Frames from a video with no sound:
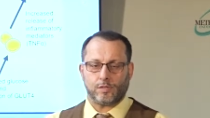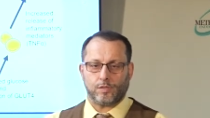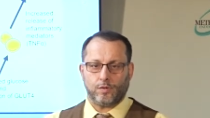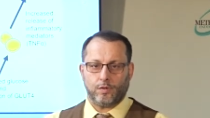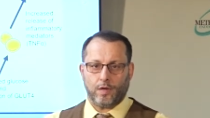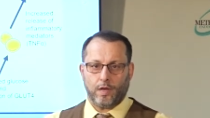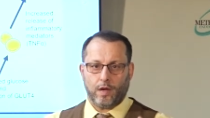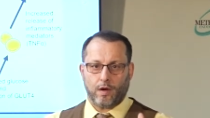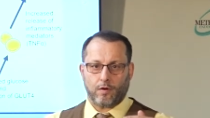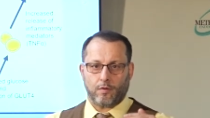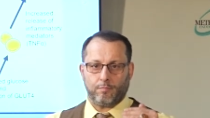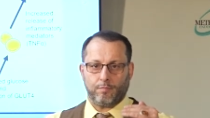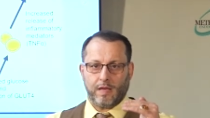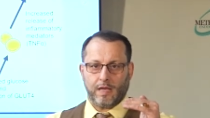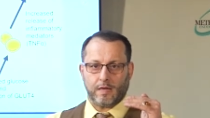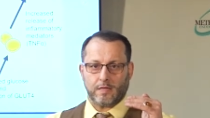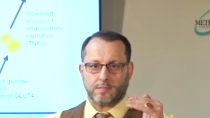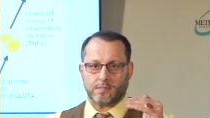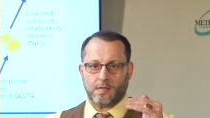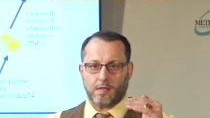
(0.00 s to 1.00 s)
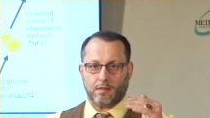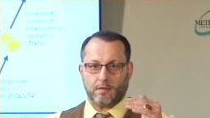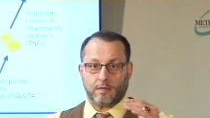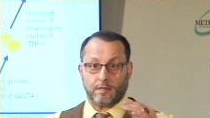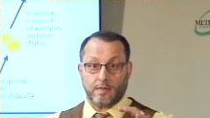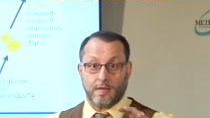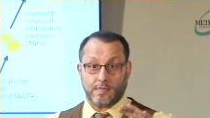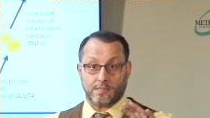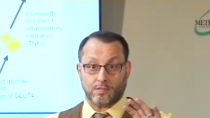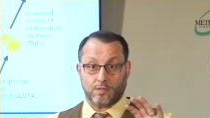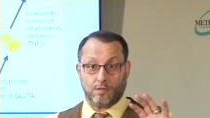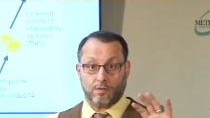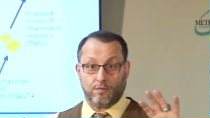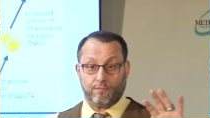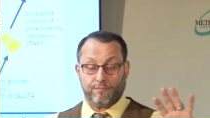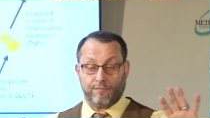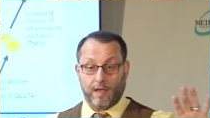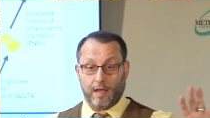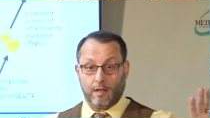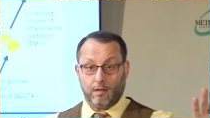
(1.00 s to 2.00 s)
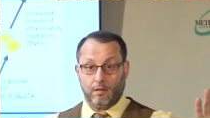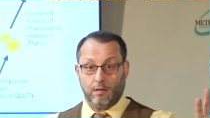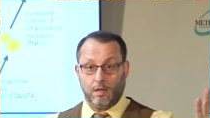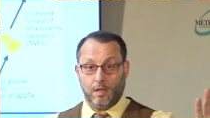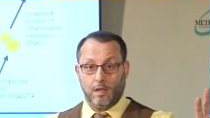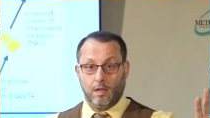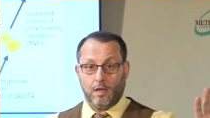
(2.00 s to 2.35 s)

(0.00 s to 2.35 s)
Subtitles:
you inherit beta cell that are destined to fail.